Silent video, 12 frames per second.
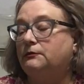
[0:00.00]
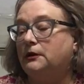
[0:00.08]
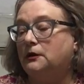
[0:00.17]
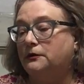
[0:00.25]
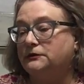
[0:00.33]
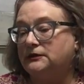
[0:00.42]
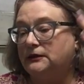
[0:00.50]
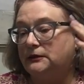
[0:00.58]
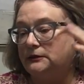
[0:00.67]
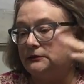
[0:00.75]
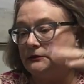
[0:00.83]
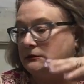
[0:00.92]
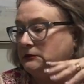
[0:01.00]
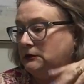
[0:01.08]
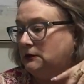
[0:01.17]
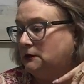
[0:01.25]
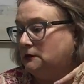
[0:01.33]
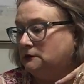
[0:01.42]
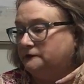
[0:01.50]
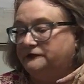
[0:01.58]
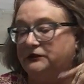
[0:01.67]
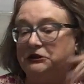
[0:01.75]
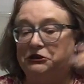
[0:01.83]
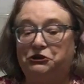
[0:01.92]
The bear says, you know,
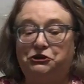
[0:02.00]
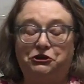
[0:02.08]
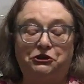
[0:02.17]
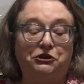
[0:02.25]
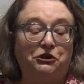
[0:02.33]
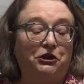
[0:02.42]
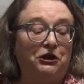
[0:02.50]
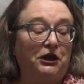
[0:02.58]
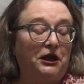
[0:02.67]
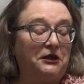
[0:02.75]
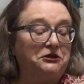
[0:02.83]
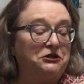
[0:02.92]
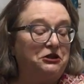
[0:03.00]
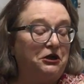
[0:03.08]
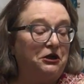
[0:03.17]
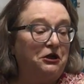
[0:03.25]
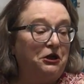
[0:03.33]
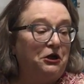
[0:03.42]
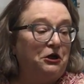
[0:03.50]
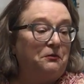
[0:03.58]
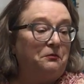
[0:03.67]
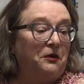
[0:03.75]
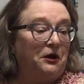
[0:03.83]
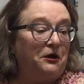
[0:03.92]
fish, and he asks the
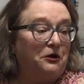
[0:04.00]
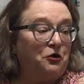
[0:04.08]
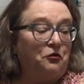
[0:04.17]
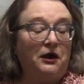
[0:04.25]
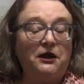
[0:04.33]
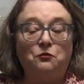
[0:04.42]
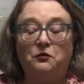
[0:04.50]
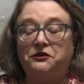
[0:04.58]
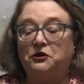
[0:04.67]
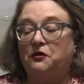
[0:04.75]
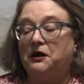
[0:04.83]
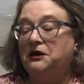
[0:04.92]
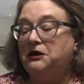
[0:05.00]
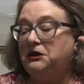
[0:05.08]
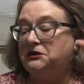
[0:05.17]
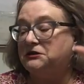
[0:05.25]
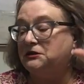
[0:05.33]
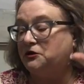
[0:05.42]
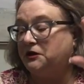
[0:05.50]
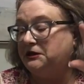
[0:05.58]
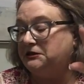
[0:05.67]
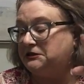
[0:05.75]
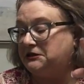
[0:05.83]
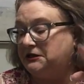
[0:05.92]
crane what the crane eats, and the
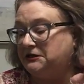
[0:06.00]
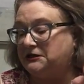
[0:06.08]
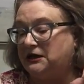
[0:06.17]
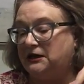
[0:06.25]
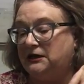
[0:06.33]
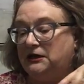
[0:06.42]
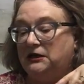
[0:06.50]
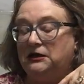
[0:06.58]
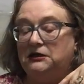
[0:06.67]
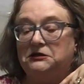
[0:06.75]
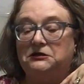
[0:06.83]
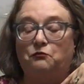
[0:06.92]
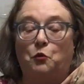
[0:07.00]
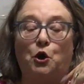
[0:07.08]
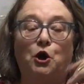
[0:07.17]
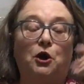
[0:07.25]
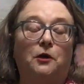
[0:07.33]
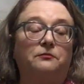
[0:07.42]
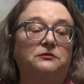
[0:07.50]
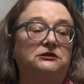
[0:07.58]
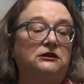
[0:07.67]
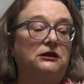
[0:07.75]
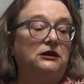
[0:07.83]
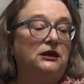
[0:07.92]
crane says, I eat worms.
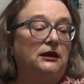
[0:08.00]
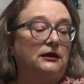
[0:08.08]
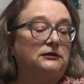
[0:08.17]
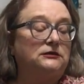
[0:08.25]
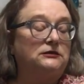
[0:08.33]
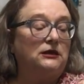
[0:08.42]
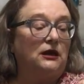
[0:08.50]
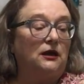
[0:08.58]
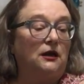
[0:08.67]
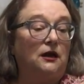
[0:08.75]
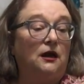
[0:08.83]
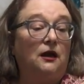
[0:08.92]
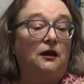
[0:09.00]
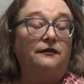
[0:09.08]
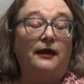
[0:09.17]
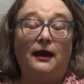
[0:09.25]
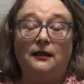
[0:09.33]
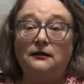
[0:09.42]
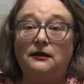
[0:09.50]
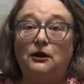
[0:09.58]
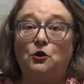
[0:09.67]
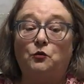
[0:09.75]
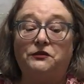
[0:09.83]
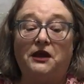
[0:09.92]
And he asks the
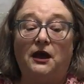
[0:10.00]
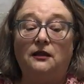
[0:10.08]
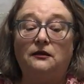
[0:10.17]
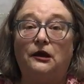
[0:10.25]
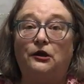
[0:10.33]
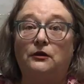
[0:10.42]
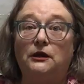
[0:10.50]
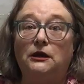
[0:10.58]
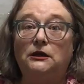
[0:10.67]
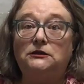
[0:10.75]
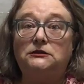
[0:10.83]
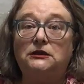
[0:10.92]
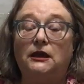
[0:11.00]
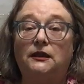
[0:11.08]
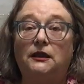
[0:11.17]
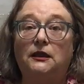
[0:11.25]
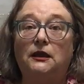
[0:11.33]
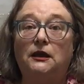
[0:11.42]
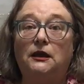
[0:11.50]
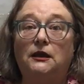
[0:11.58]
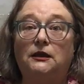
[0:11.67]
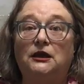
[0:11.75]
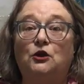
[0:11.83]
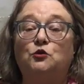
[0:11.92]
alligator what the alligator eats,
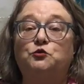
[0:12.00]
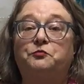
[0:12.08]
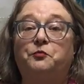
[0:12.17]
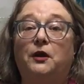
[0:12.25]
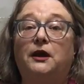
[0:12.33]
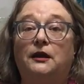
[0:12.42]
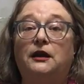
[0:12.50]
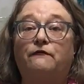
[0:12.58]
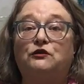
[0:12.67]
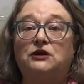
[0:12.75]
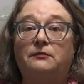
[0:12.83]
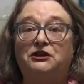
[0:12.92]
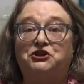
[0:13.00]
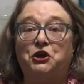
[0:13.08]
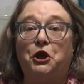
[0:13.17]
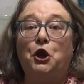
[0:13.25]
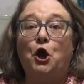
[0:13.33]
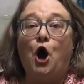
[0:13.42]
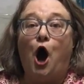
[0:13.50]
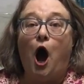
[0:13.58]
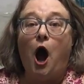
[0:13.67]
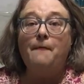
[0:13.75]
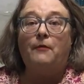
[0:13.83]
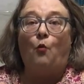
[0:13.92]
and he goes, and every time he's saying,
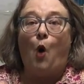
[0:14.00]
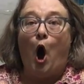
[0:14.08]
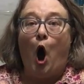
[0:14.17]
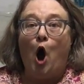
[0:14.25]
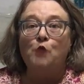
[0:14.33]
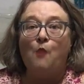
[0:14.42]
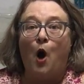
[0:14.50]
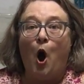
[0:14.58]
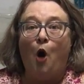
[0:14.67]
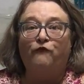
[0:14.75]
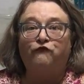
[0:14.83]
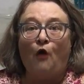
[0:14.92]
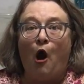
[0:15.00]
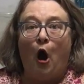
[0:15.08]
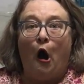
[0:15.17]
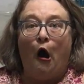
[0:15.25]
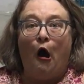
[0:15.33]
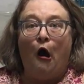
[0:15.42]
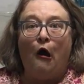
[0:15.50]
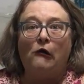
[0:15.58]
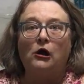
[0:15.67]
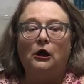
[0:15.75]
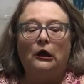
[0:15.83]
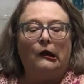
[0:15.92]
I'm a wide-mouthed
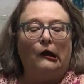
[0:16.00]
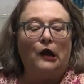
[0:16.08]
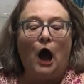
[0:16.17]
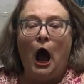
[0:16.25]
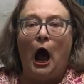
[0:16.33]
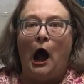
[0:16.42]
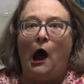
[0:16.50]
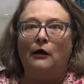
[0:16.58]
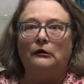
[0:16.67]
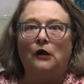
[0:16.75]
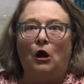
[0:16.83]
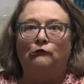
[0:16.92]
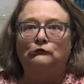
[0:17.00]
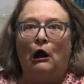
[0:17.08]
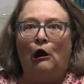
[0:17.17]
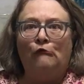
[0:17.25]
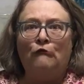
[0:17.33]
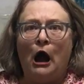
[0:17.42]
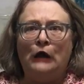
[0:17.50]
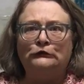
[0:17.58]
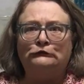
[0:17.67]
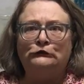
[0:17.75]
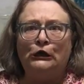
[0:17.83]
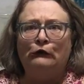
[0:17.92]
frog, and I don't know what
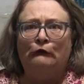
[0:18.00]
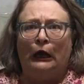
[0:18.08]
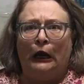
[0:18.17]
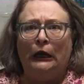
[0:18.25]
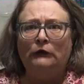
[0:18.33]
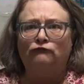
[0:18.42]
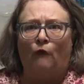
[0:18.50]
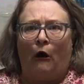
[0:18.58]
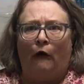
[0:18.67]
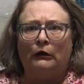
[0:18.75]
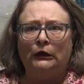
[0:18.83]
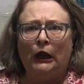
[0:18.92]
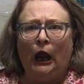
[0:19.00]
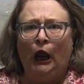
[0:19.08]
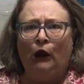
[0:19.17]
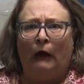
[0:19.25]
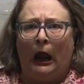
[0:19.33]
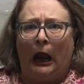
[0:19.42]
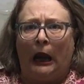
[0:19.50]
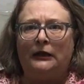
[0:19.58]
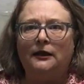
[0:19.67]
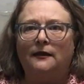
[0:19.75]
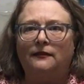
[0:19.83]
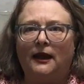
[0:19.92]
you eat. What do you eat?
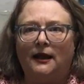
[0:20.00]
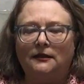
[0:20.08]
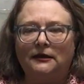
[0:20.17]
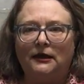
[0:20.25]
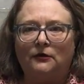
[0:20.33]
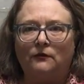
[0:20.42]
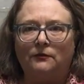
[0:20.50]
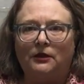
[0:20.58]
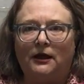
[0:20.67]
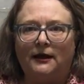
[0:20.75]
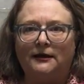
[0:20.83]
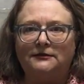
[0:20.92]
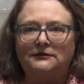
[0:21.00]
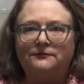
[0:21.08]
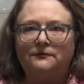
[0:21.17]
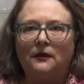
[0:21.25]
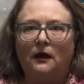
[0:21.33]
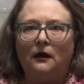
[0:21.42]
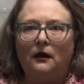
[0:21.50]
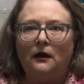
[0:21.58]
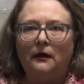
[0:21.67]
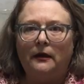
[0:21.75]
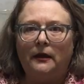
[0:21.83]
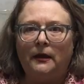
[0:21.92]
And the alligator replies,
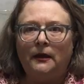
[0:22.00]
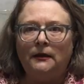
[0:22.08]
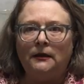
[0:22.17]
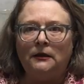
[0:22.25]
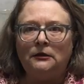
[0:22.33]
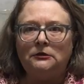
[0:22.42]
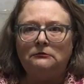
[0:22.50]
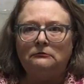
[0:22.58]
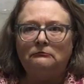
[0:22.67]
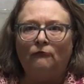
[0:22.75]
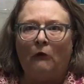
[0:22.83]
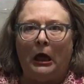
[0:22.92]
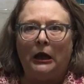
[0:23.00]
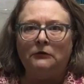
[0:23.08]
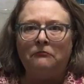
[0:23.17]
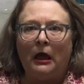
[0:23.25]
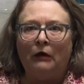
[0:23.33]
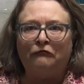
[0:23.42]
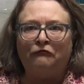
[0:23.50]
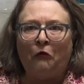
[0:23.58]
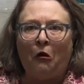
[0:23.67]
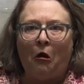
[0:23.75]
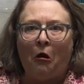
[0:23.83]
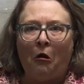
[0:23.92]
I eat wide-mouthed
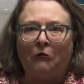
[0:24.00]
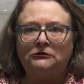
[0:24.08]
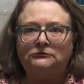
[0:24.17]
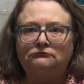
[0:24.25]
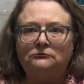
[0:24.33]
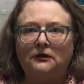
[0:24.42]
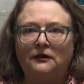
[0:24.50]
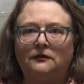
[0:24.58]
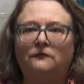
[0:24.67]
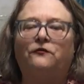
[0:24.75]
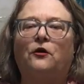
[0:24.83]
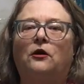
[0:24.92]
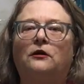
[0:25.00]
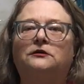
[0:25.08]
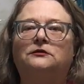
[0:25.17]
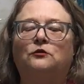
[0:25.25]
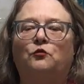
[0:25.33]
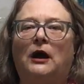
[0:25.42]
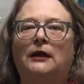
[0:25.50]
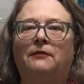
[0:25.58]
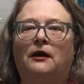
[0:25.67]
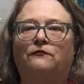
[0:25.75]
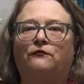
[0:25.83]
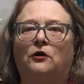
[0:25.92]
frogs. And the
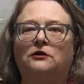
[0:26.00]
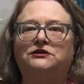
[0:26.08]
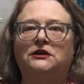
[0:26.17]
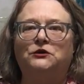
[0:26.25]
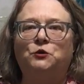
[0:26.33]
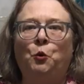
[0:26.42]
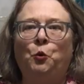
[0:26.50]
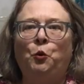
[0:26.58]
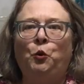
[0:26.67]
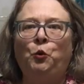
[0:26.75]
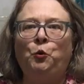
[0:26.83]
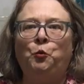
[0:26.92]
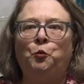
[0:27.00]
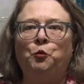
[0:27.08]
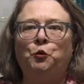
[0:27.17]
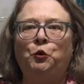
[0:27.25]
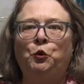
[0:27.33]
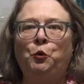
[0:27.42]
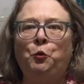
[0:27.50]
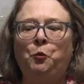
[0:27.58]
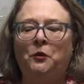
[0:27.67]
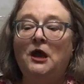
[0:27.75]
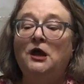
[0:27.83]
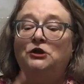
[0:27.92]
wide-mouthed frog says, oh, you do?
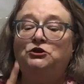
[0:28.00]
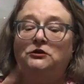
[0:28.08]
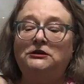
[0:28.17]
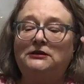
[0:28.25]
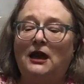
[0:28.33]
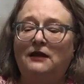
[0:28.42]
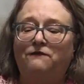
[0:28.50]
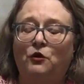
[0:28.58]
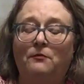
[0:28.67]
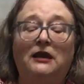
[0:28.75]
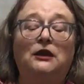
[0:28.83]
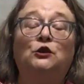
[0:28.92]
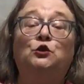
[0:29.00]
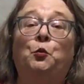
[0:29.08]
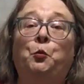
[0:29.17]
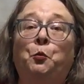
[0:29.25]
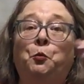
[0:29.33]
So decide if you're making the